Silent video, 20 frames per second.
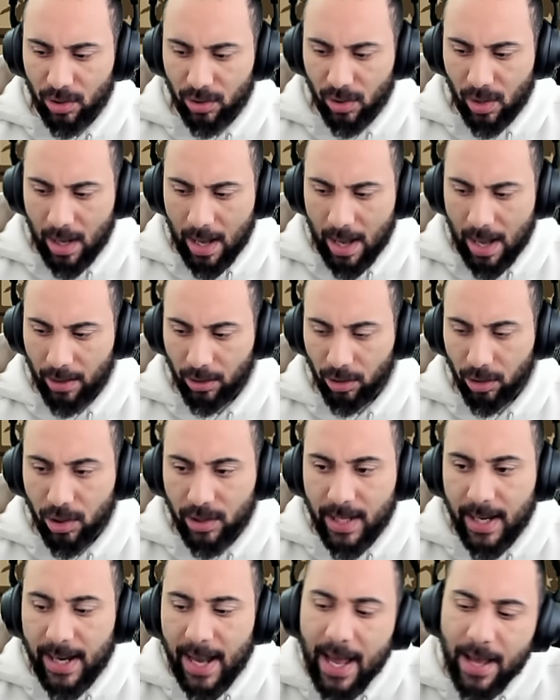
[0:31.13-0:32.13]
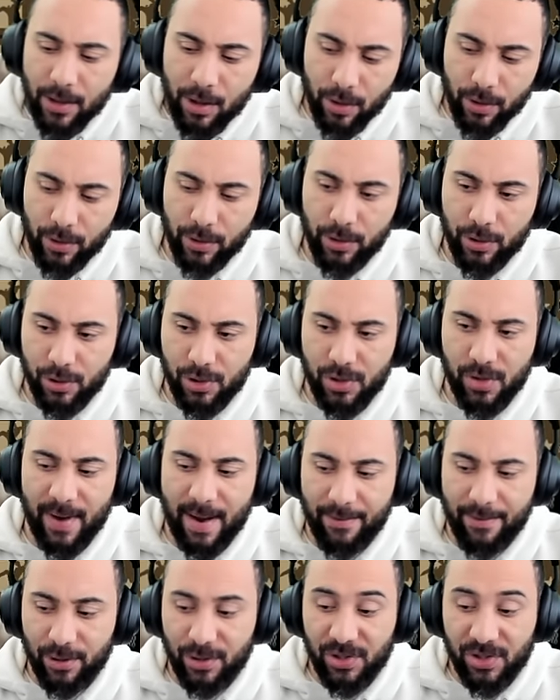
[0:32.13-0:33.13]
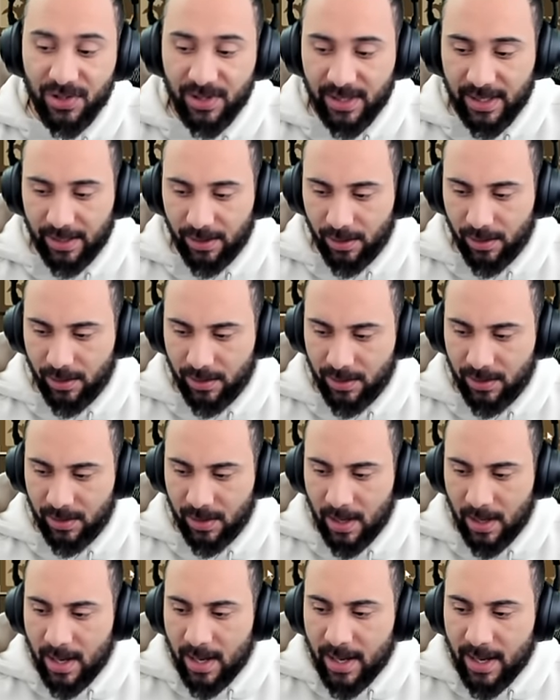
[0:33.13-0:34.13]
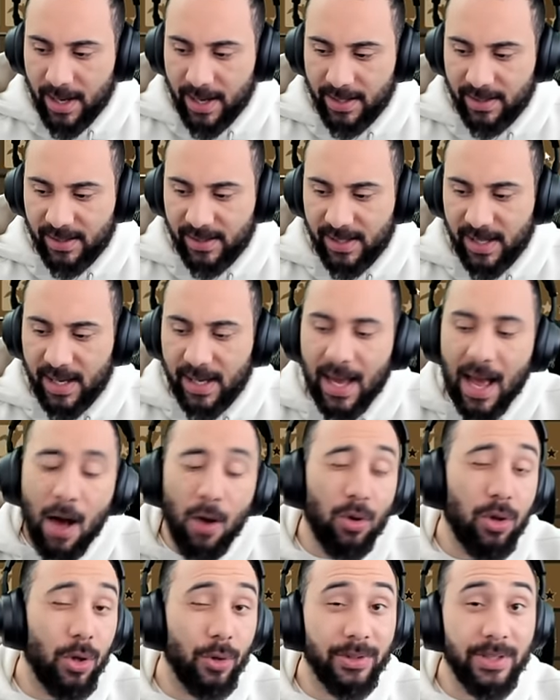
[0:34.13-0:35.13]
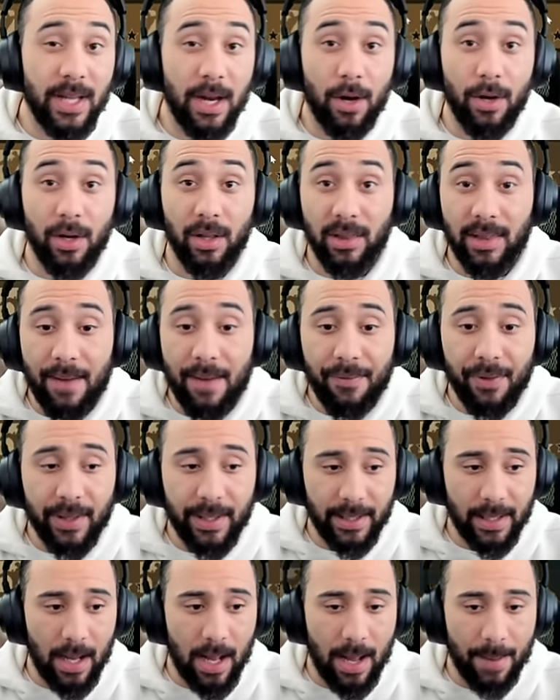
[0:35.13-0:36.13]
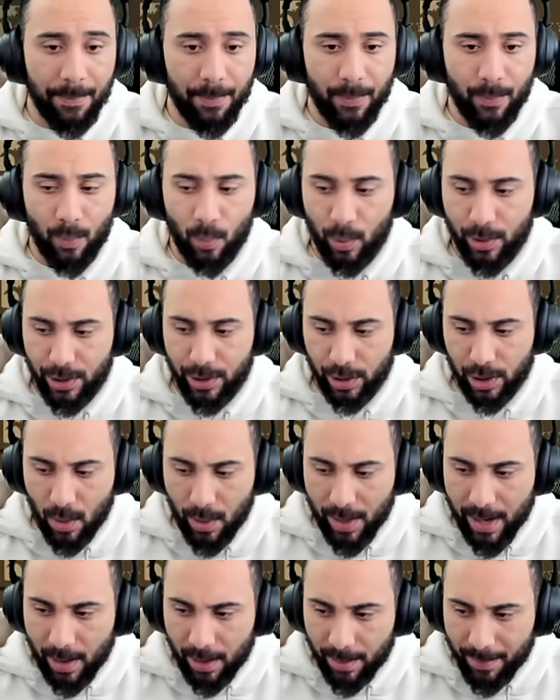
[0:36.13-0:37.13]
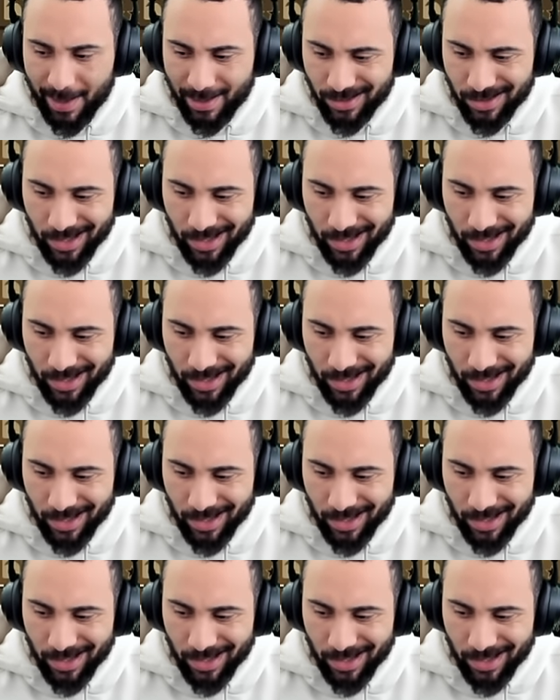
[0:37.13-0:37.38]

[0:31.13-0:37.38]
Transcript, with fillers: uh, looking at your your survivor's skills and seeing how close they are to leveling up when you're going out and about.